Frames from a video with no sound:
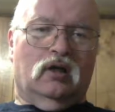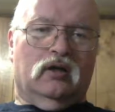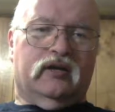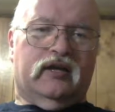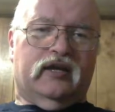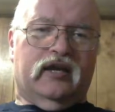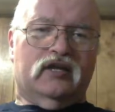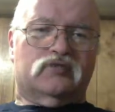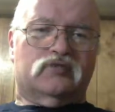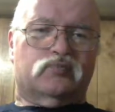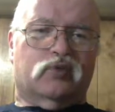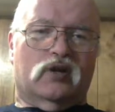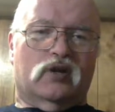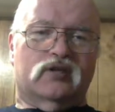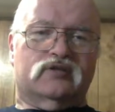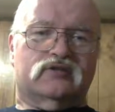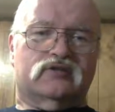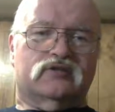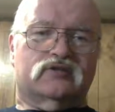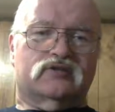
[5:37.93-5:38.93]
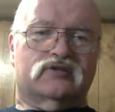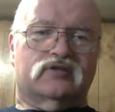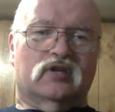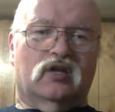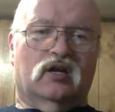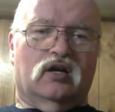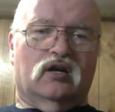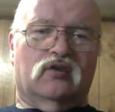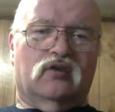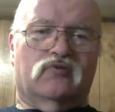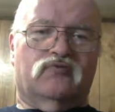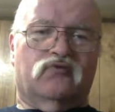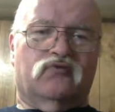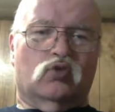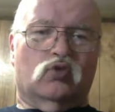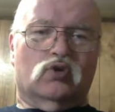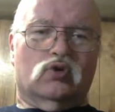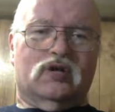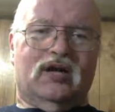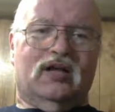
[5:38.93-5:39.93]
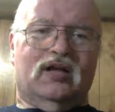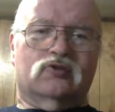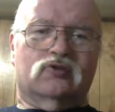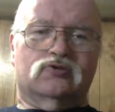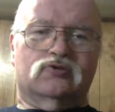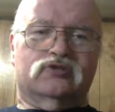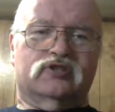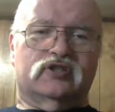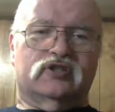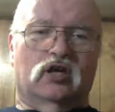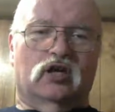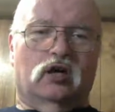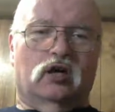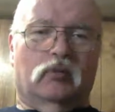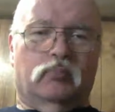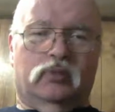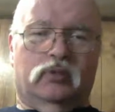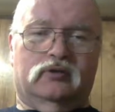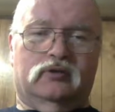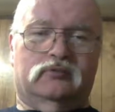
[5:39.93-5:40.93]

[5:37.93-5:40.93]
gas prices of $4 and up.